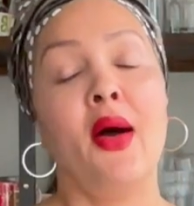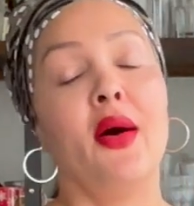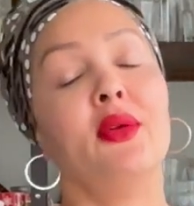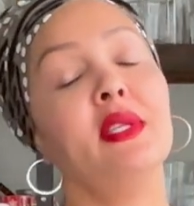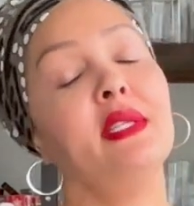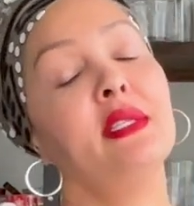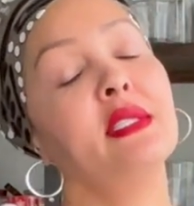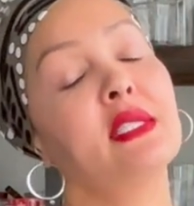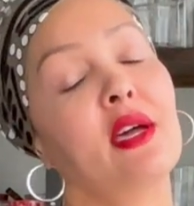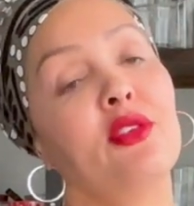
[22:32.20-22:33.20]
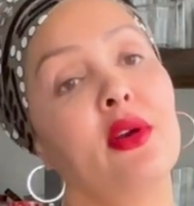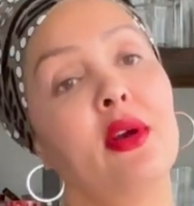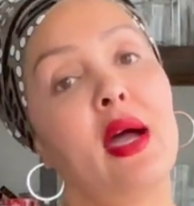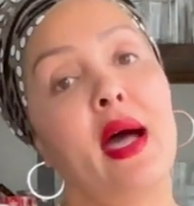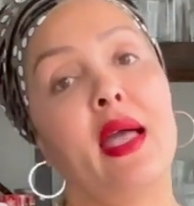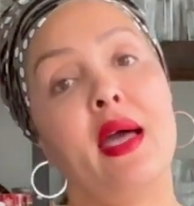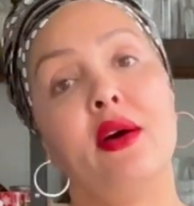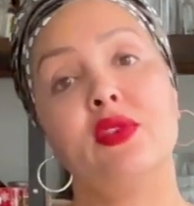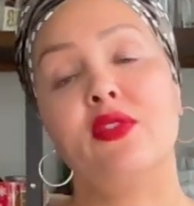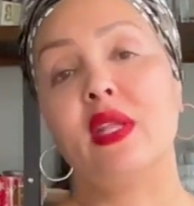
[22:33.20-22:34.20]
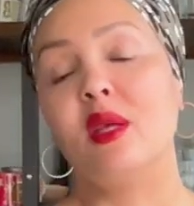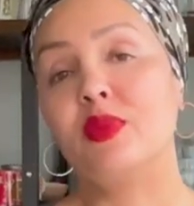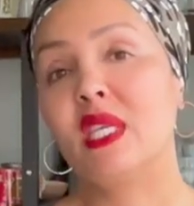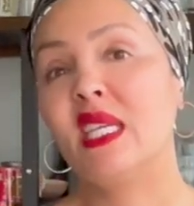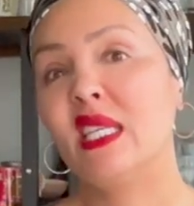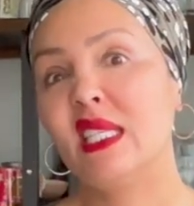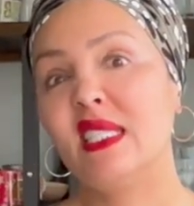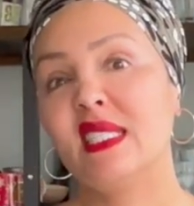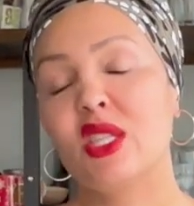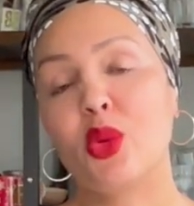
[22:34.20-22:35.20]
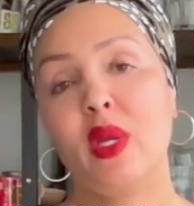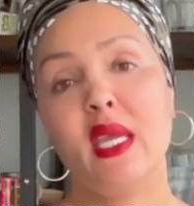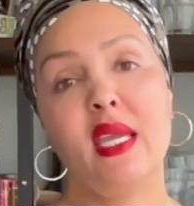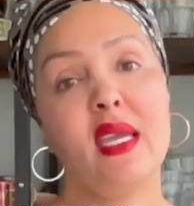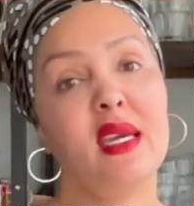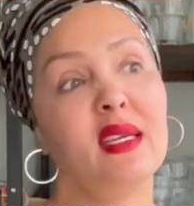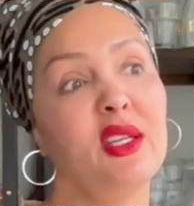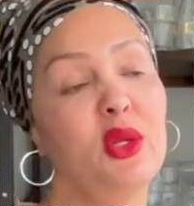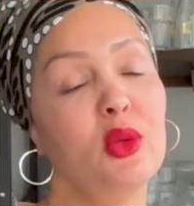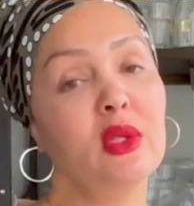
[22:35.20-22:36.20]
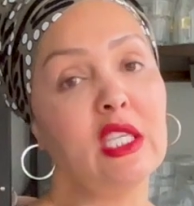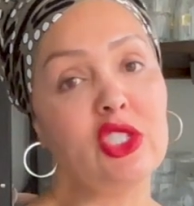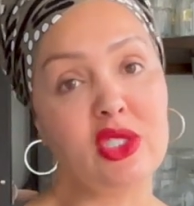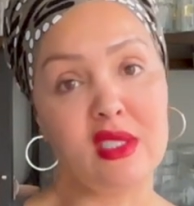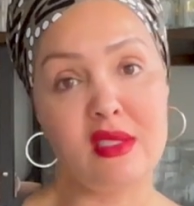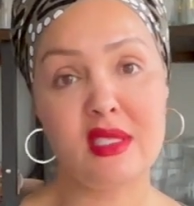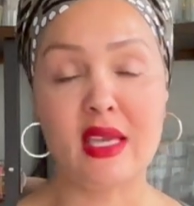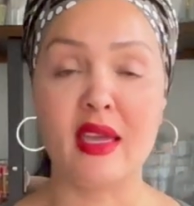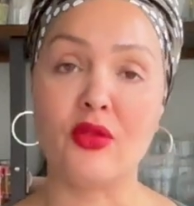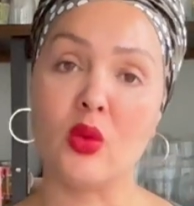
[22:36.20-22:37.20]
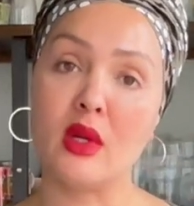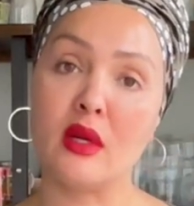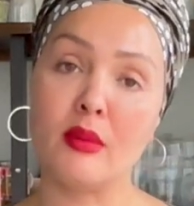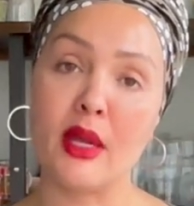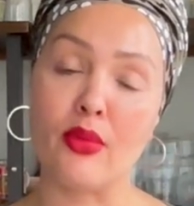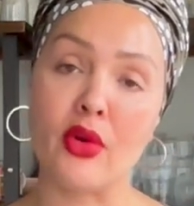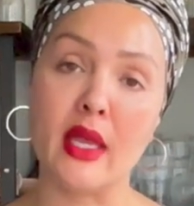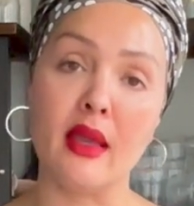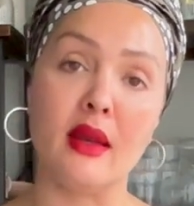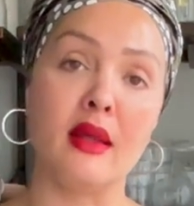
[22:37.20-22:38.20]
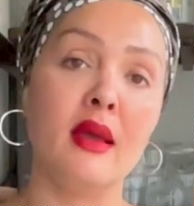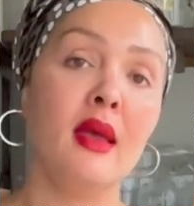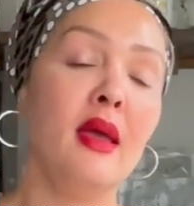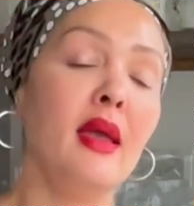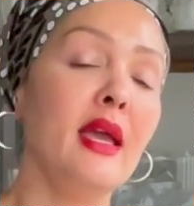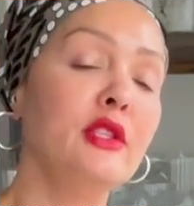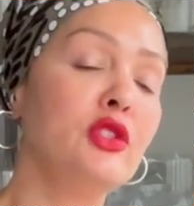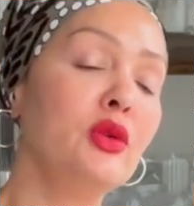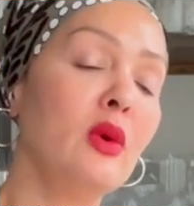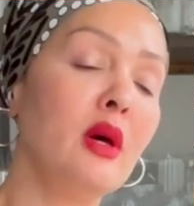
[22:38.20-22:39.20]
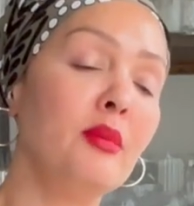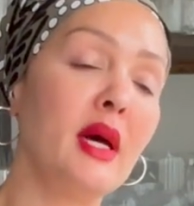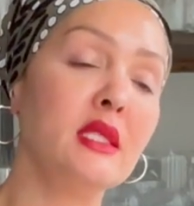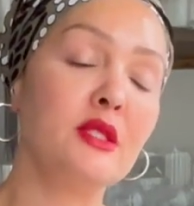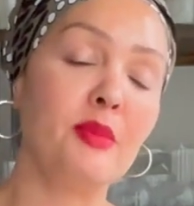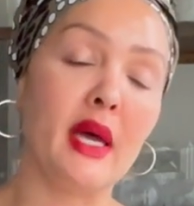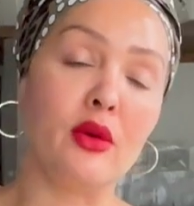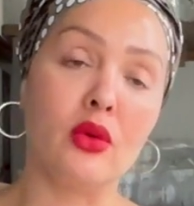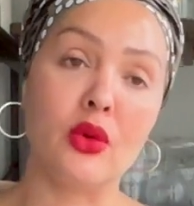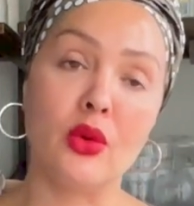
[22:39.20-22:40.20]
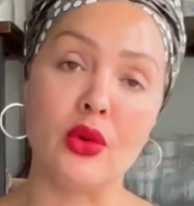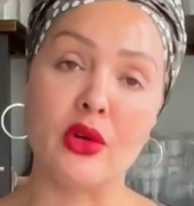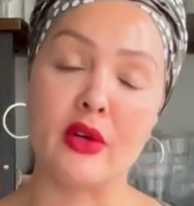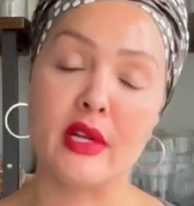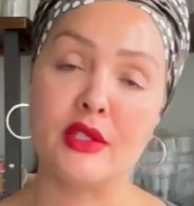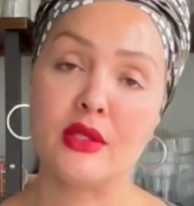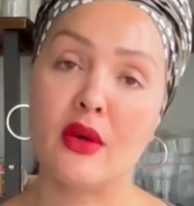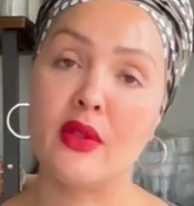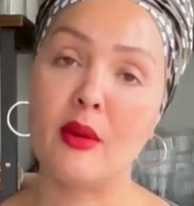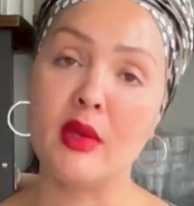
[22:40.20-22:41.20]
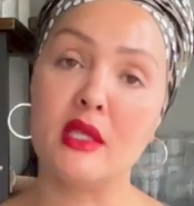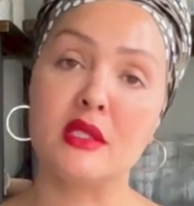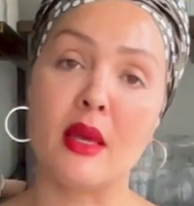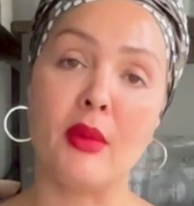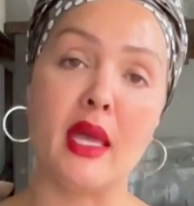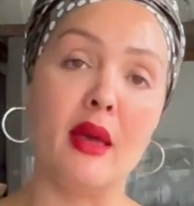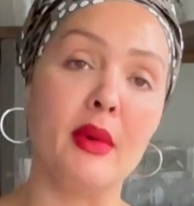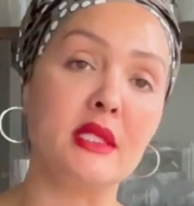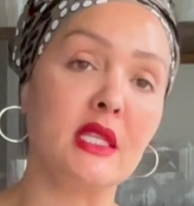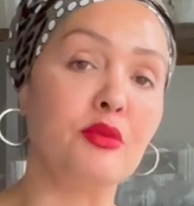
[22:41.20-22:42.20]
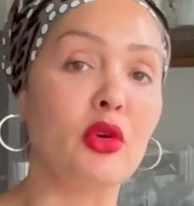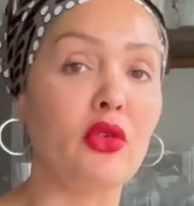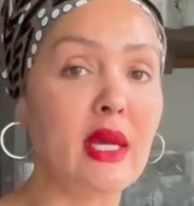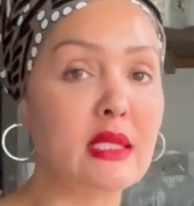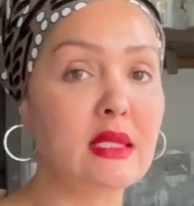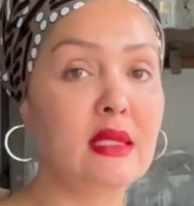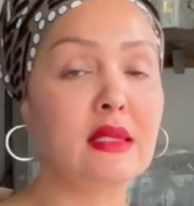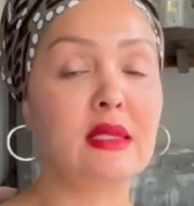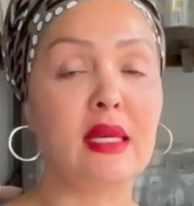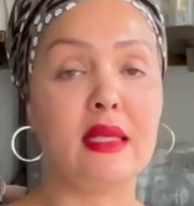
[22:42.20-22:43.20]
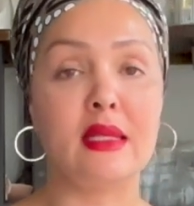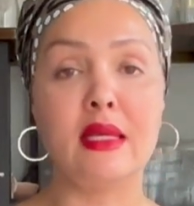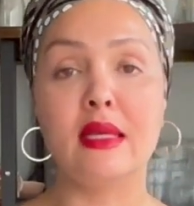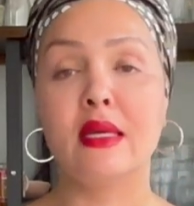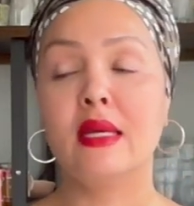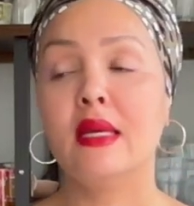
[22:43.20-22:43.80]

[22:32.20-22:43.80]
only to discover I have developed 3 new lesions. I have 1 on my brain and 2 on my spinal cord. So that means that my MS has progressed slightly.